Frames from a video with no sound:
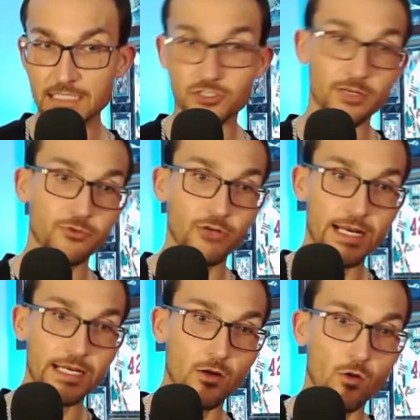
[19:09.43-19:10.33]
script
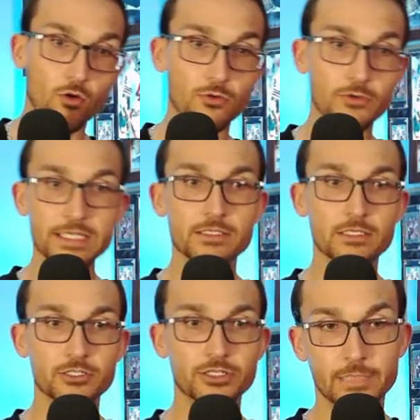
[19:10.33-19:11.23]
writing, or
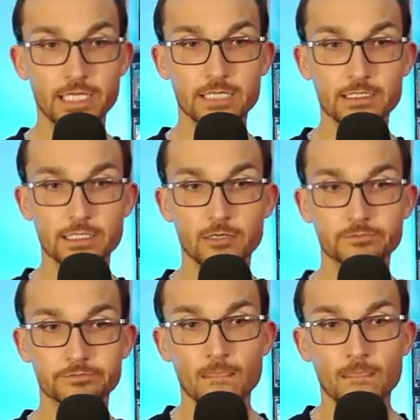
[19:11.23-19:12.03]
research. Yeah, there you go.